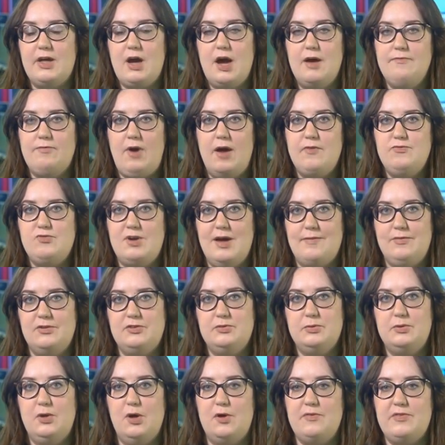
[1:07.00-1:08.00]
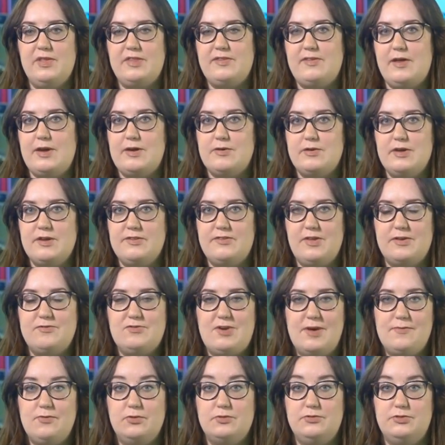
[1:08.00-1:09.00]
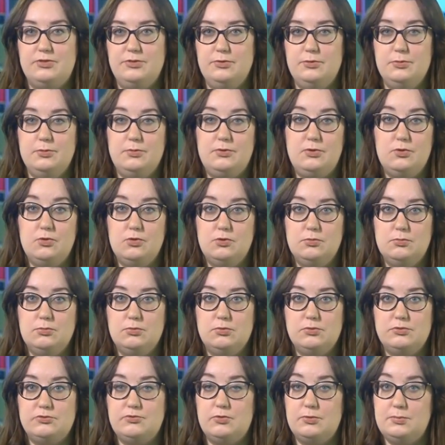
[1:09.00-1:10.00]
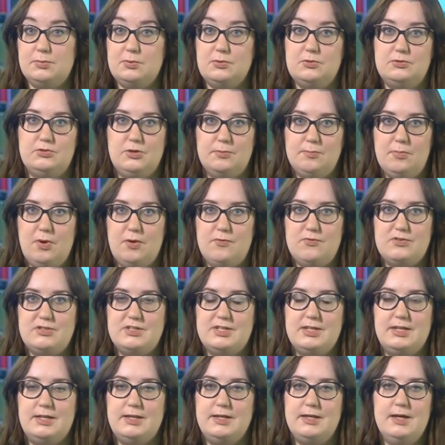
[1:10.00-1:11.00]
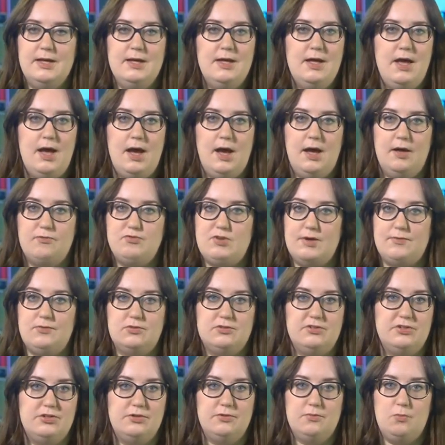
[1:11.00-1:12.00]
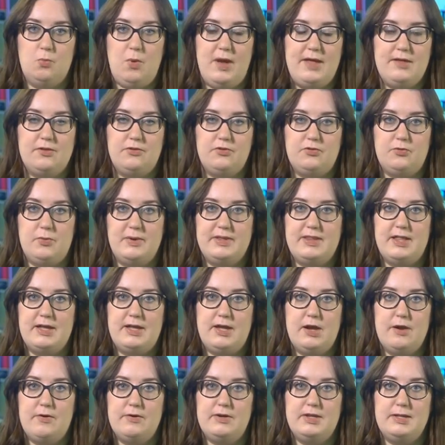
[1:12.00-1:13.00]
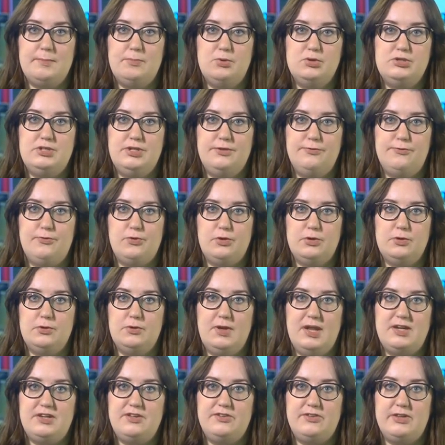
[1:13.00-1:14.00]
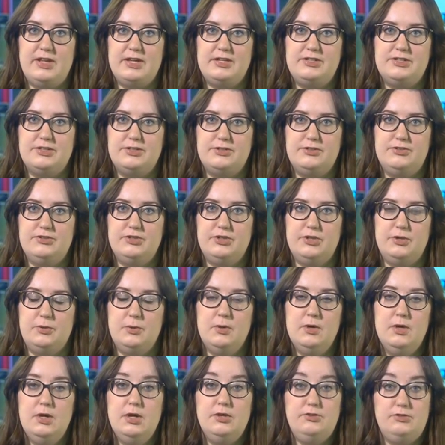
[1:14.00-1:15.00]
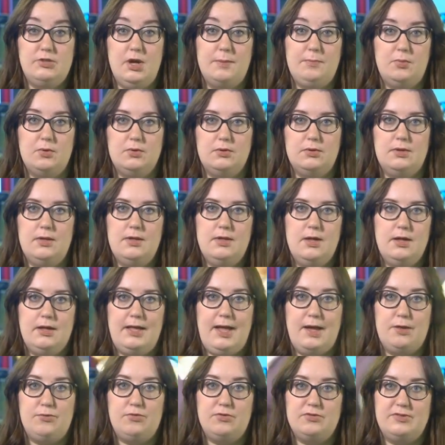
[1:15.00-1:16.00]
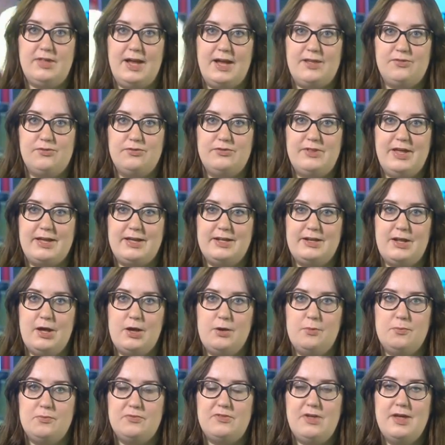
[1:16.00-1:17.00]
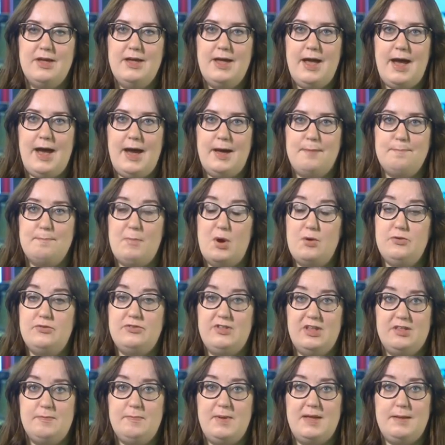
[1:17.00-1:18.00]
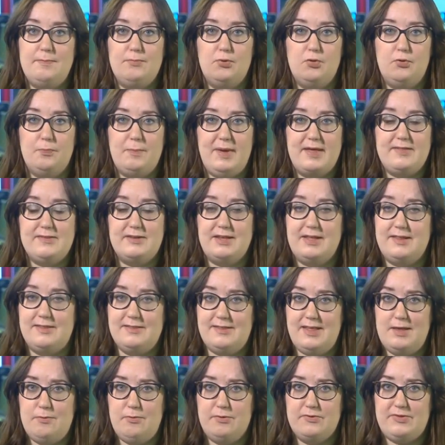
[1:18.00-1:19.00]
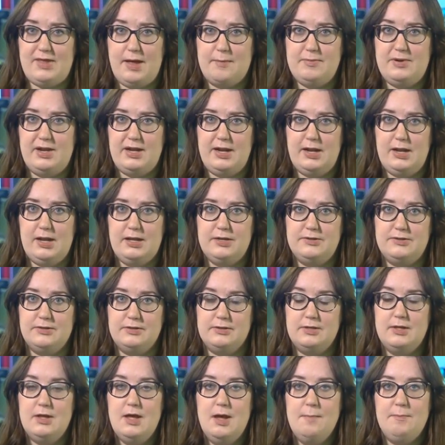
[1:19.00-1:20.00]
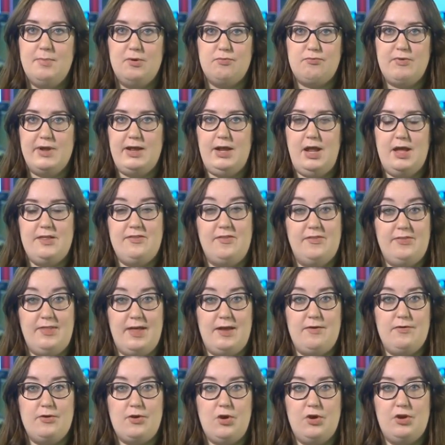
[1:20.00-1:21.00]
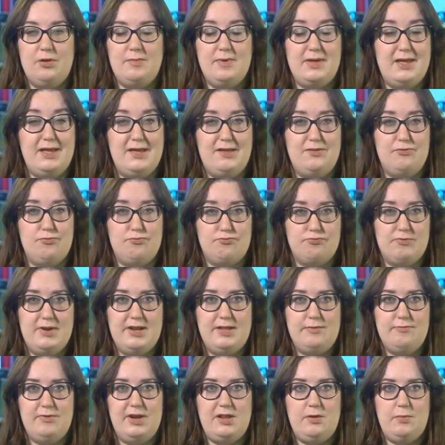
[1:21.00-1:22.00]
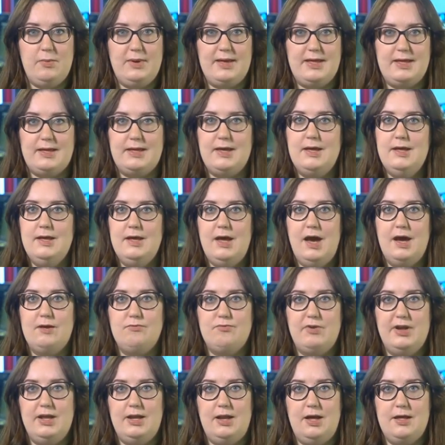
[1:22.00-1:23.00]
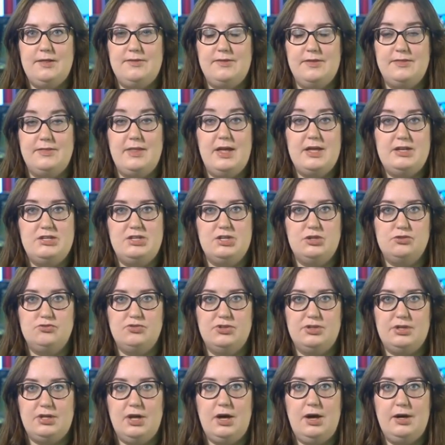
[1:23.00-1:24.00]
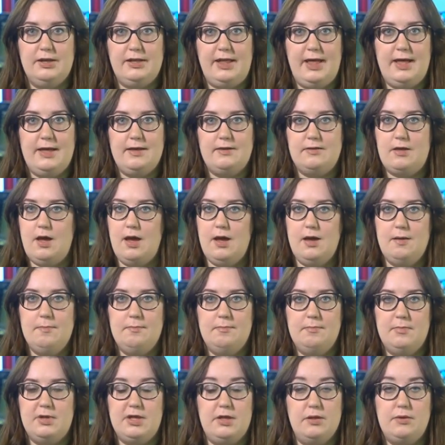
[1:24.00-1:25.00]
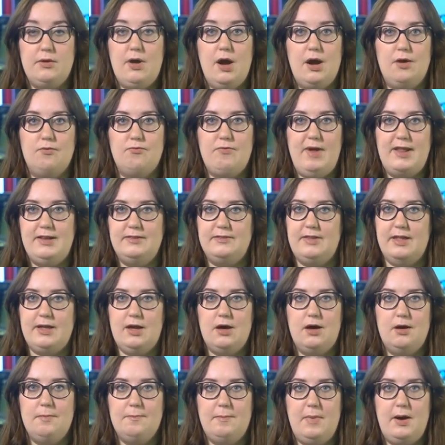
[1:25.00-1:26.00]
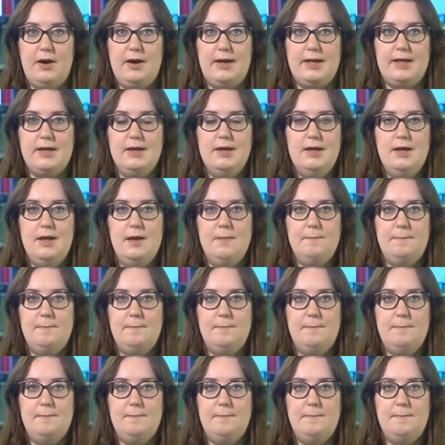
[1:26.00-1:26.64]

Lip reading: I think I've travelled to a lot of these areas. I've travelled to Cornwall to report on poverty. I've travelled to Wales, where they're currently pushing through legislation to double council tax on second homes. And most of these people basically see what's happening in London, but realise that their economy is really, really weak, and realise that their children can't get, can't rent, they can't buy.